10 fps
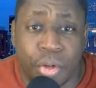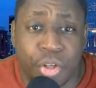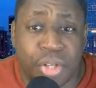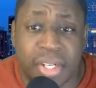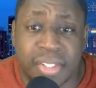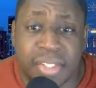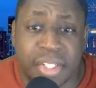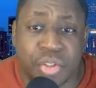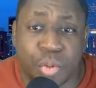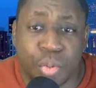you're trying to send to
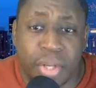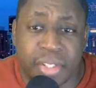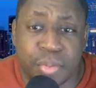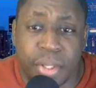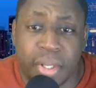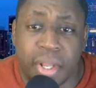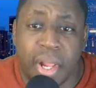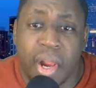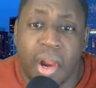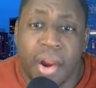school next week,
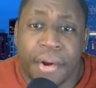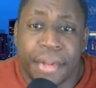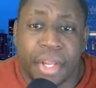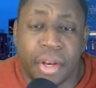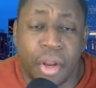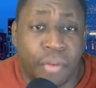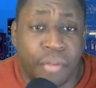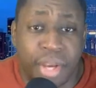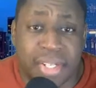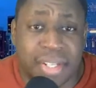you know, if
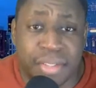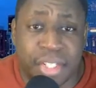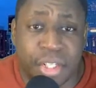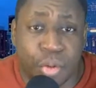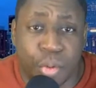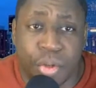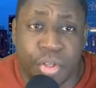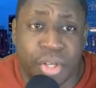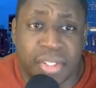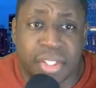you got a 17 year old daughter you're
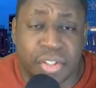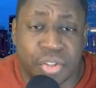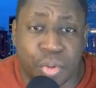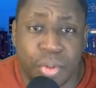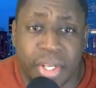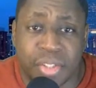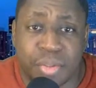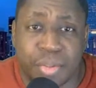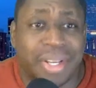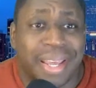trying to send to school next
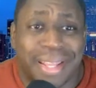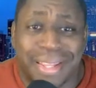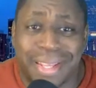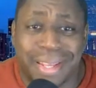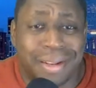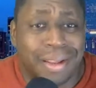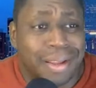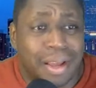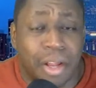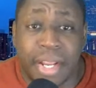week, then
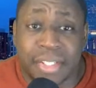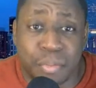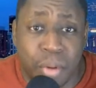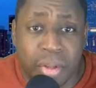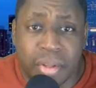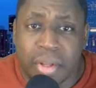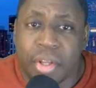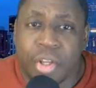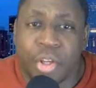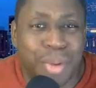or uh, next month,
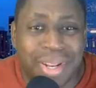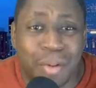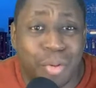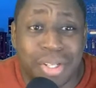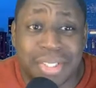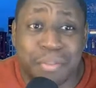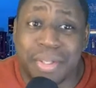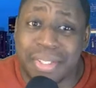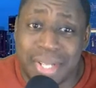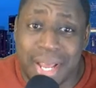you may not want to jump
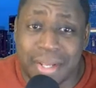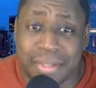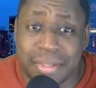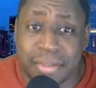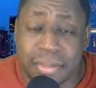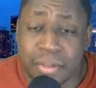into stocks.